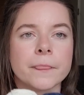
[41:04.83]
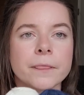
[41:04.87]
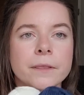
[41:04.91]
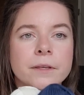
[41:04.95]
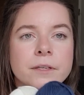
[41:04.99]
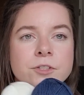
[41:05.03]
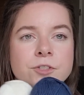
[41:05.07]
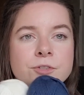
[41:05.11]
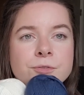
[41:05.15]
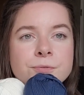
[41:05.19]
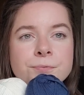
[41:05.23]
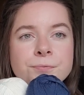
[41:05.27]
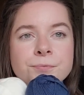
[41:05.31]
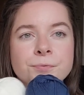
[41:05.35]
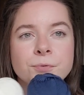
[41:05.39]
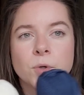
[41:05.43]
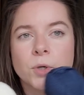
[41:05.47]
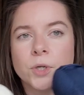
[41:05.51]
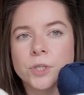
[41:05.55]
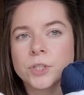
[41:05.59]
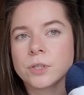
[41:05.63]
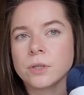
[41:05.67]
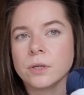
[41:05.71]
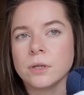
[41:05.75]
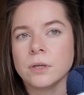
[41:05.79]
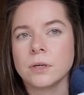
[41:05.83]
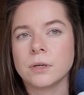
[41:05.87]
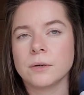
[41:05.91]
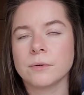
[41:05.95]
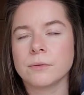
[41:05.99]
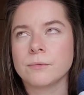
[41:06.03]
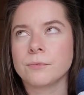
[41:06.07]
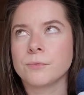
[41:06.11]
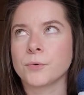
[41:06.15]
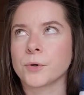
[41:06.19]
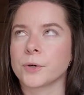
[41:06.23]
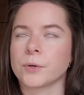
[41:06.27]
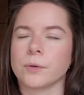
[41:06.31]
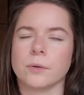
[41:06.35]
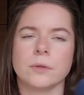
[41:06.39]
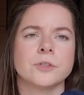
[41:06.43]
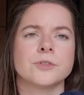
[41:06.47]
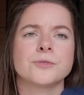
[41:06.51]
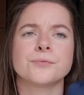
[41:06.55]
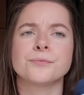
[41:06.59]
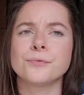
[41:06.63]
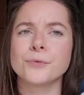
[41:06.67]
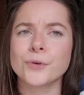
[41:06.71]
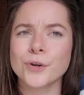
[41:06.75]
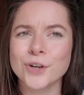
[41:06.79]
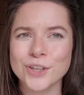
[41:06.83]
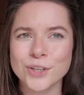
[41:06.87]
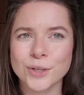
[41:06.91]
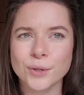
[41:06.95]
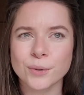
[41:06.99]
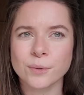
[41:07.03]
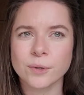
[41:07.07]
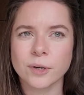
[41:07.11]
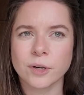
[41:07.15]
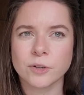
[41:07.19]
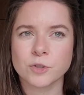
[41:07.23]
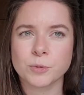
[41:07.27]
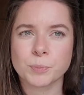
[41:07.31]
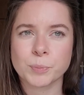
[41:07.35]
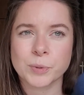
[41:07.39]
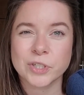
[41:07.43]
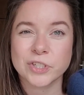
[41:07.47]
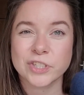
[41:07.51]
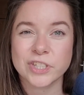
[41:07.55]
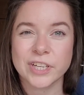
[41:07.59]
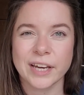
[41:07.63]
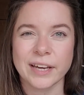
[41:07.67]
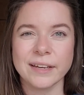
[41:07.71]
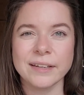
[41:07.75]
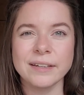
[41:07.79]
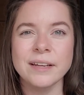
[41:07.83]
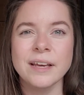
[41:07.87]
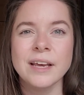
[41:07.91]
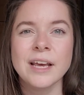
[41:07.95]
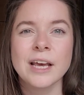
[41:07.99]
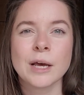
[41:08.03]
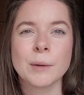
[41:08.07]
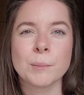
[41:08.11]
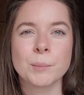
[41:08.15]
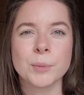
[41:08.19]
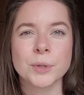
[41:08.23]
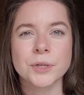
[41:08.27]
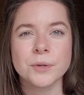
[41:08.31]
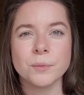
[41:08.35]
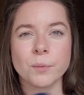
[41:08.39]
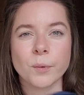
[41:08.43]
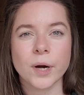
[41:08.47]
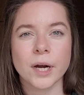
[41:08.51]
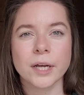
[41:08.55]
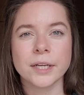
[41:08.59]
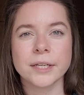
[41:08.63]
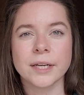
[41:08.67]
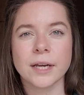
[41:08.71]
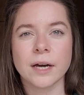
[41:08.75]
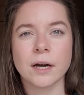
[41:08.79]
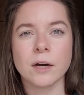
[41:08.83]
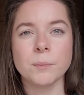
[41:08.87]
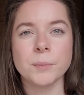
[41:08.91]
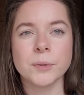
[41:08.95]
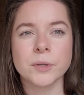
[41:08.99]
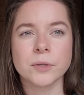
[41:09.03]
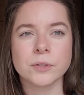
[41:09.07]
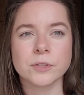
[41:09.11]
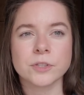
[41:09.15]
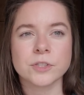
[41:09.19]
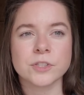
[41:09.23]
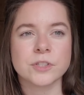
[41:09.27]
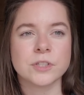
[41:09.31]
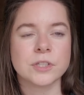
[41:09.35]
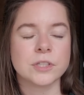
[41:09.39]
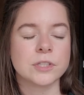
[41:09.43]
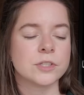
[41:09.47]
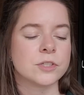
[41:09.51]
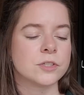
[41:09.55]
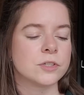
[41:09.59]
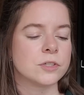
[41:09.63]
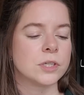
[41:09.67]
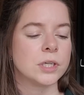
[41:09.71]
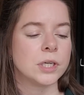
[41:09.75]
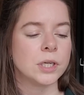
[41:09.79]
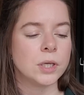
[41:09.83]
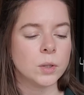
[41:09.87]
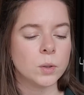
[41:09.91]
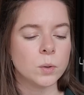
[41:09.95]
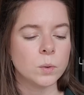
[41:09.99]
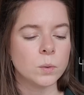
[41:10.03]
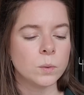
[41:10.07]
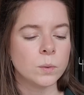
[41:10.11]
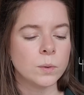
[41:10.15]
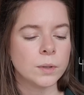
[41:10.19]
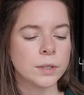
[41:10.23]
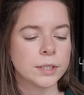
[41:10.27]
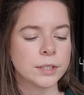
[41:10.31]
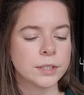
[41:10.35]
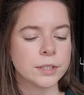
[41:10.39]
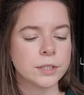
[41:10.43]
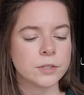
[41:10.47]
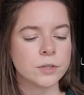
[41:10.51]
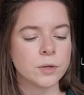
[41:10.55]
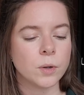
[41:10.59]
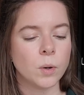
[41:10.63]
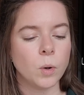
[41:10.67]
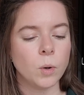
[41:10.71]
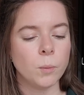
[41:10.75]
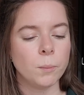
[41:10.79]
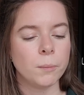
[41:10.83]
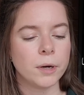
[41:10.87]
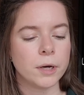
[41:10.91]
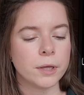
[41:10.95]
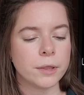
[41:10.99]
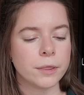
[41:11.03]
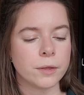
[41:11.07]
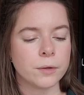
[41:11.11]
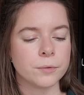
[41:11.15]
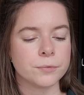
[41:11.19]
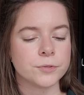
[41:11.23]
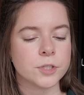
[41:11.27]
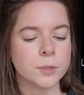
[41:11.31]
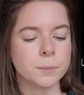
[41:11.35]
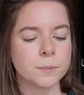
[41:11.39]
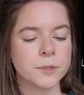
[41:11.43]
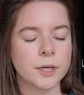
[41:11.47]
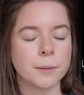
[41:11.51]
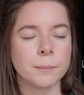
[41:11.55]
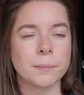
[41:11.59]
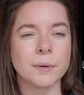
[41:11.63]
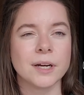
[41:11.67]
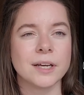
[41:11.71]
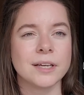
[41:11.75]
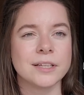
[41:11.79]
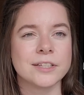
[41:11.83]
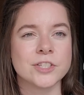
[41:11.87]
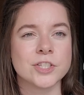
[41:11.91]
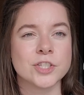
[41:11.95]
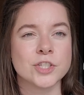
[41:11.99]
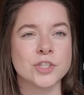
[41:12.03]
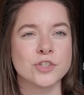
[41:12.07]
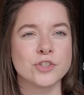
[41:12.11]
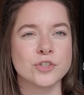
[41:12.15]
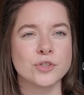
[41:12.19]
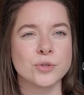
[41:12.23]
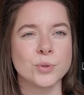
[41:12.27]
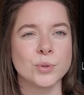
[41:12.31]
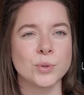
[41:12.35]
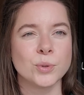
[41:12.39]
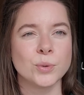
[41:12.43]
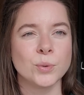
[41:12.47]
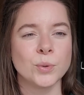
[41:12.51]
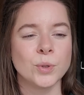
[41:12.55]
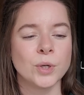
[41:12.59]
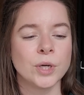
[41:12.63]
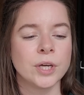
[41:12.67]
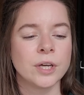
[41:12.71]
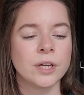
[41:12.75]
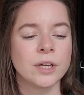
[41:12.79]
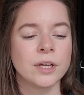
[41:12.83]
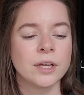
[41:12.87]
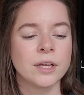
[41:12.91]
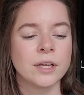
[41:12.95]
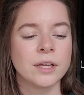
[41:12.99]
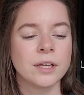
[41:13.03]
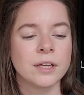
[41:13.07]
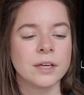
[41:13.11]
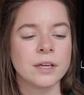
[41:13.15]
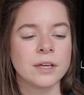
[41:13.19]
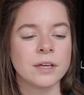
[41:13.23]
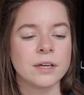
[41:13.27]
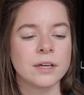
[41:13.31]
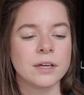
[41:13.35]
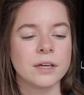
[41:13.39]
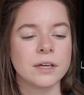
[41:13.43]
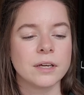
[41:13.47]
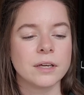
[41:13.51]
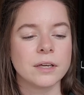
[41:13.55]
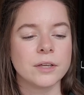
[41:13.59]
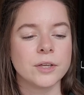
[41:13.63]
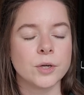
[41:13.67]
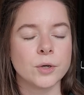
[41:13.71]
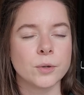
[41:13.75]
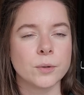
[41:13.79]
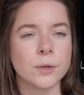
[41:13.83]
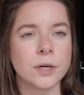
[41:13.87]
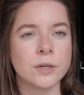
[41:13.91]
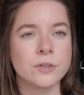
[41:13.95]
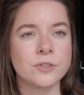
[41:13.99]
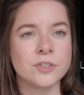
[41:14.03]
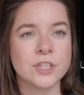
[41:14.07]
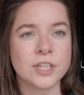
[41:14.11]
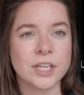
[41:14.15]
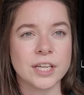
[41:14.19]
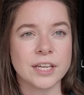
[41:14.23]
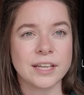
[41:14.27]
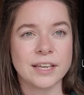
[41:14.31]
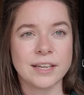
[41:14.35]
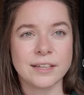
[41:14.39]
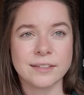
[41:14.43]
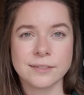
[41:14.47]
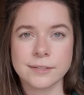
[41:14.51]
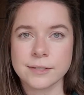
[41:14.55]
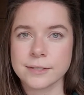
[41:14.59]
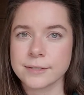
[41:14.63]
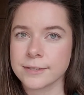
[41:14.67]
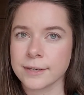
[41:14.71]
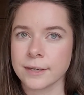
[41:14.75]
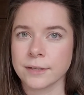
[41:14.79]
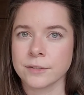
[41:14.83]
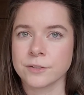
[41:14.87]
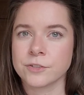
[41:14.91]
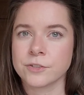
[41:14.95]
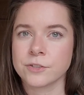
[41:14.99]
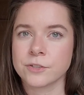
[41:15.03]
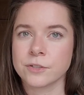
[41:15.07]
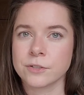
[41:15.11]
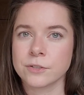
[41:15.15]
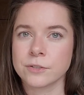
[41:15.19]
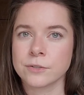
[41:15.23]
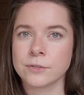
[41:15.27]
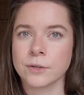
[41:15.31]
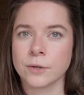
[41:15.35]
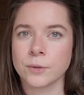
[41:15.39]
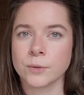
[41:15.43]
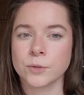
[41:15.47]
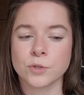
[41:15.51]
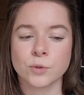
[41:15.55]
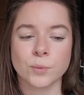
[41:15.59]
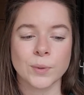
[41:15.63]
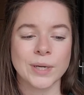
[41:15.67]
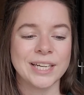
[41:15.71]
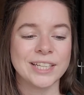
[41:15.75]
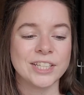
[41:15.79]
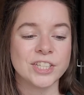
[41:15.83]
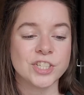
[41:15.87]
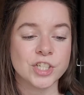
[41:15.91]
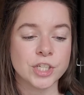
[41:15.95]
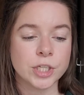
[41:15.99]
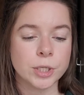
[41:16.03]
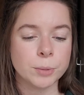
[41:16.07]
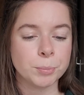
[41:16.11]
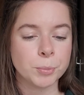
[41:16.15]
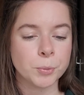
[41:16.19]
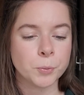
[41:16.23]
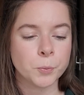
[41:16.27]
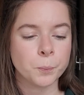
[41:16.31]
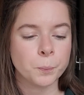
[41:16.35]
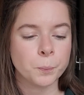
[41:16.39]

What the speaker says: It's €4 per skein, but right now, because it's new the whole month of September, it's €2.80. So it's really cheap.